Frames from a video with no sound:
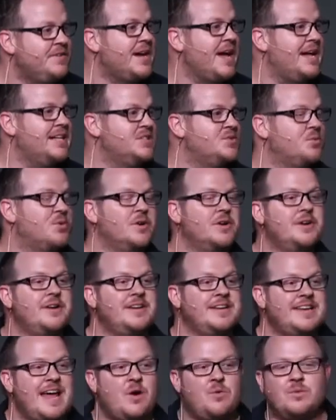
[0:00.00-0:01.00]
God's word.
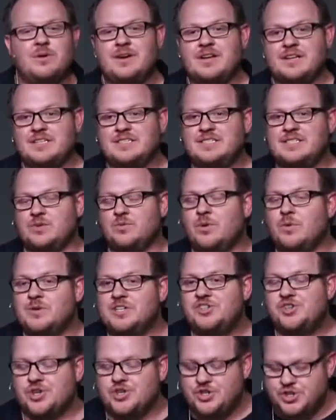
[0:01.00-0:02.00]
And now we're going to see what we
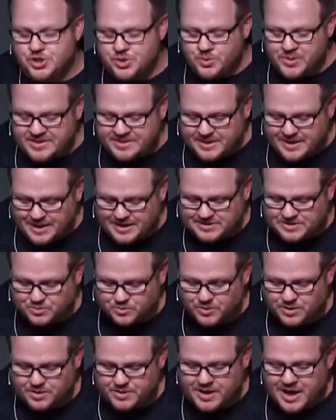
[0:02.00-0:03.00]
should do with God's
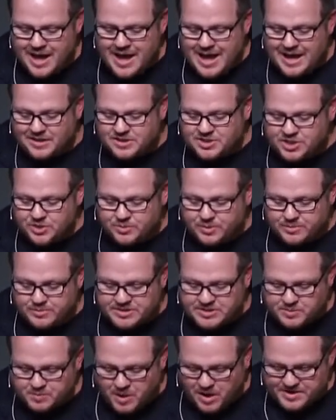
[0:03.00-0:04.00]
word. How should we
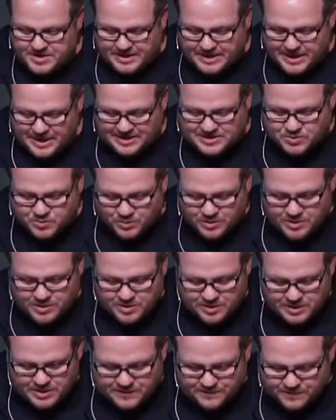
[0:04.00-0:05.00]
respond to God's word?
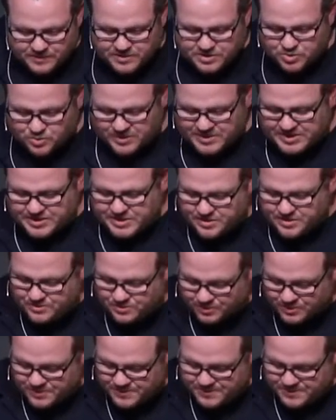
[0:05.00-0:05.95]
Look at verse 22.